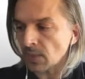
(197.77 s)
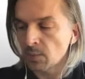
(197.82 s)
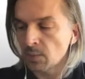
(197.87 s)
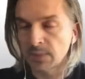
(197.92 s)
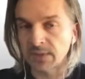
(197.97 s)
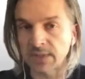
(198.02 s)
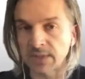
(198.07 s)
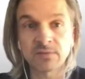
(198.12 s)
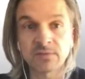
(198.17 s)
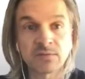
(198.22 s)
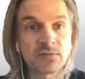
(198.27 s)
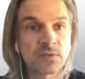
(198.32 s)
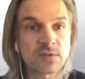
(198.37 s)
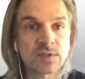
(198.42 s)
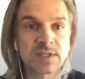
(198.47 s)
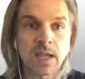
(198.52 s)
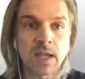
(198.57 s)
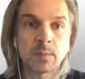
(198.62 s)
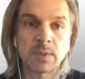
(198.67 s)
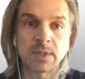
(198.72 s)
But even for
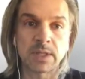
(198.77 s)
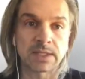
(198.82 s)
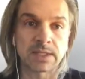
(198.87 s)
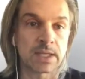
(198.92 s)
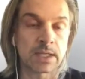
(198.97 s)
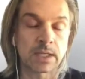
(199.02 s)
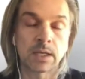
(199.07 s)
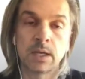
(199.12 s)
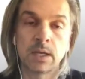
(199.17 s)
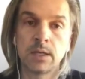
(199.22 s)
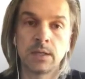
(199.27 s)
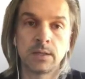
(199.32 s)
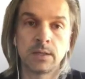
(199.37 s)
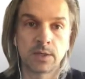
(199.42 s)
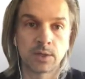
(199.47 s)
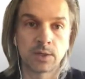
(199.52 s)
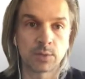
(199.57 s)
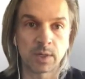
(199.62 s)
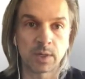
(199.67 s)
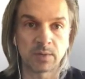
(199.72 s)
Stamen, that's like an
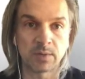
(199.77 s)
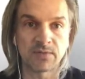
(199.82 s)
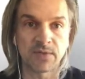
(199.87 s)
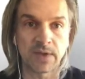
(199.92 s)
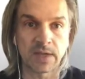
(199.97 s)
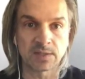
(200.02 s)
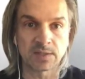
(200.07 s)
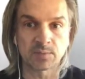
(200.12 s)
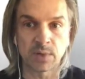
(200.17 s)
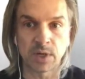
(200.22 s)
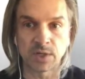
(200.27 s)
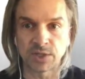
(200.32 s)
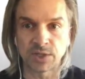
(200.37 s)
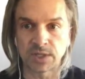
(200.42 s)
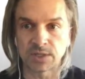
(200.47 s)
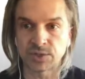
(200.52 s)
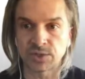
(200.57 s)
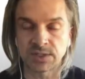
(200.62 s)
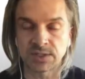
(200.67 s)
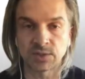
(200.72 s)
incredibly fast
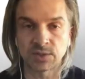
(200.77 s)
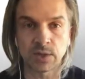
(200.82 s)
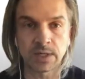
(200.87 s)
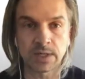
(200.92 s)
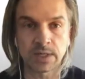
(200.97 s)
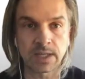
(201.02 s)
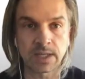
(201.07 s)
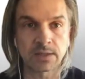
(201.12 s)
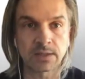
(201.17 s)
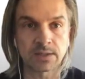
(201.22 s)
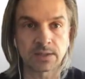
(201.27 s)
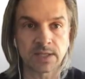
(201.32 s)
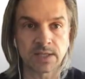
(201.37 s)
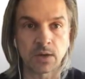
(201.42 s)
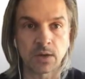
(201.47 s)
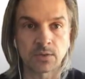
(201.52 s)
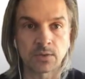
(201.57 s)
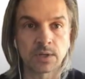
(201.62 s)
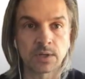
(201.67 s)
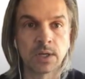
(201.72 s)
project, just trying to get this
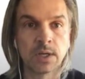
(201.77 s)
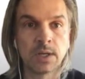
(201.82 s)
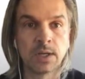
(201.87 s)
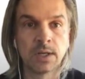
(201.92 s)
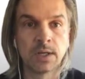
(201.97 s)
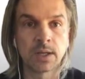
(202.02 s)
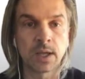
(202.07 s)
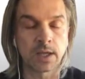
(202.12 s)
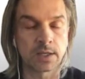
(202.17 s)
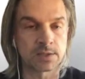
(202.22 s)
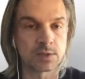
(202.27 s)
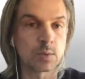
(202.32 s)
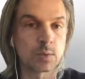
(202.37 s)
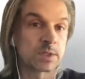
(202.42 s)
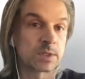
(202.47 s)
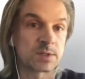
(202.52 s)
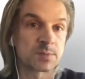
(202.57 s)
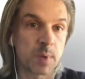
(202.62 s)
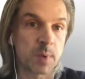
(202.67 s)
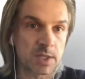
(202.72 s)
out as
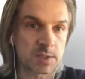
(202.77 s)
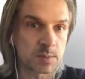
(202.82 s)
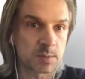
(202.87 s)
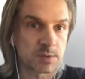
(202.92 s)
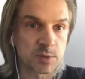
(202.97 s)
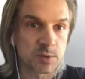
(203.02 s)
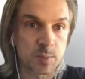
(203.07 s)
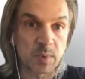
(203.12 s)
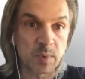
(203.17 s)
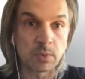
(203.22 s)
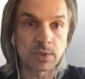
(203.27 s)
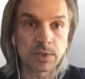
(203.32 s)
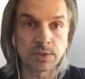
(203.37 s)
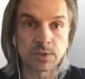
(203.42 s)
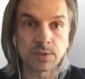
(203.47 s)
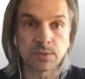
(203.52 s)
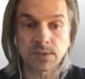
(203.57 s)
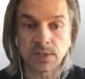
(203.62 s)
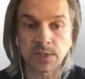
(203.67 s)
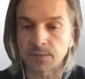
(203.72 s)
quickly as possible so people can
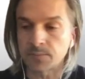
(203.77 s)
use it.